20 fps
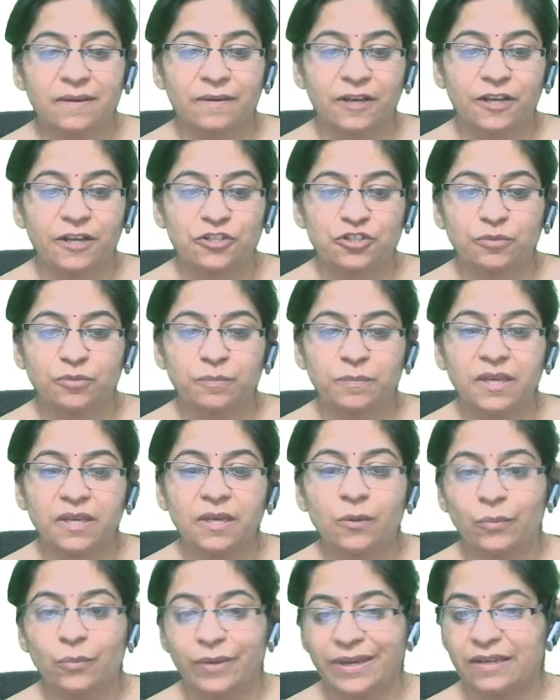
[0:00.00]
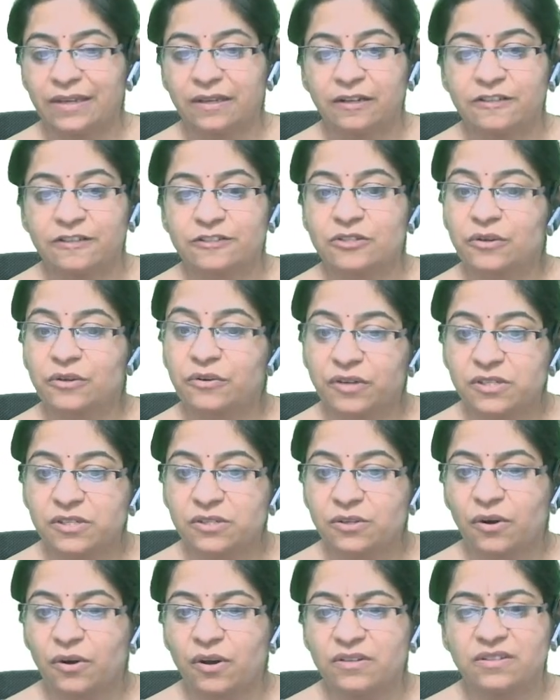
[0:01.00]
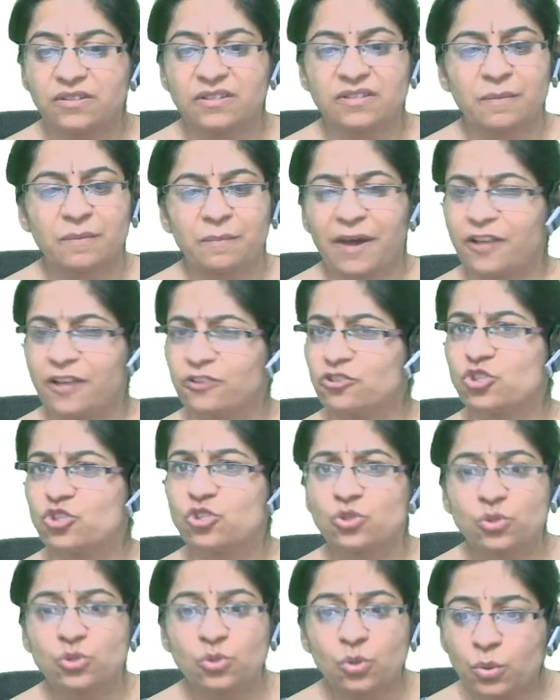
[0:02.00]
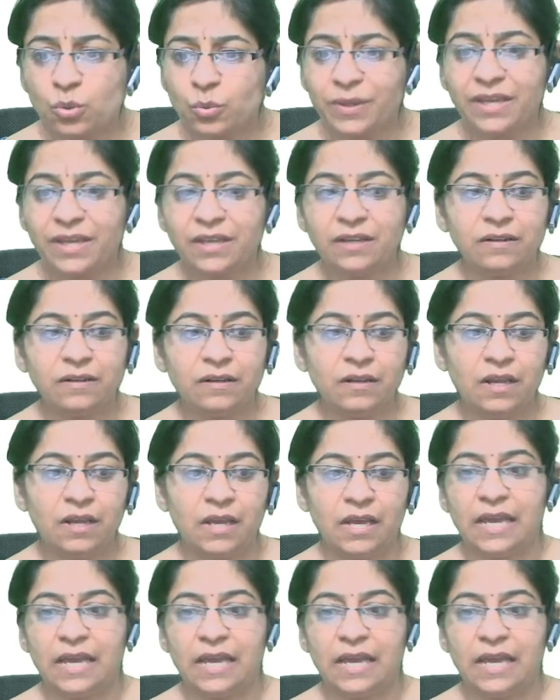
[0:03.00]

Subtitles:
It should be venal. So Chris Cross is a man so venal